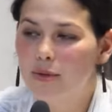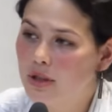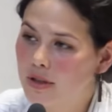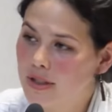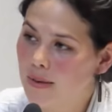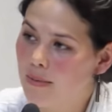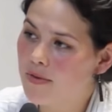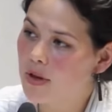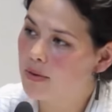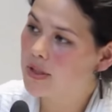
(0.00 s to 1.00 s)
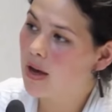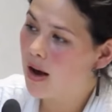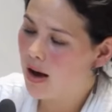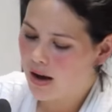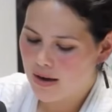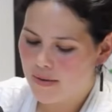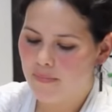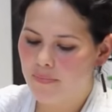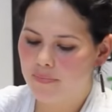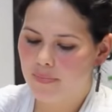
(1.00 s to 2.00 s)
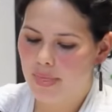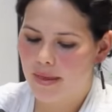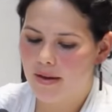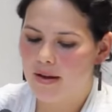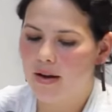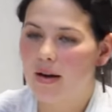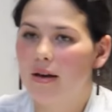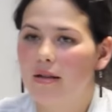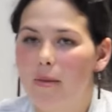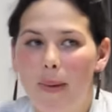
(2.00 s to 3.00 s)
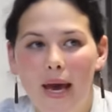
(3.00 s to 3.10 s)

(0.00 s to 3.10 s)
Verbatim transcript: I'm sure some of you saw the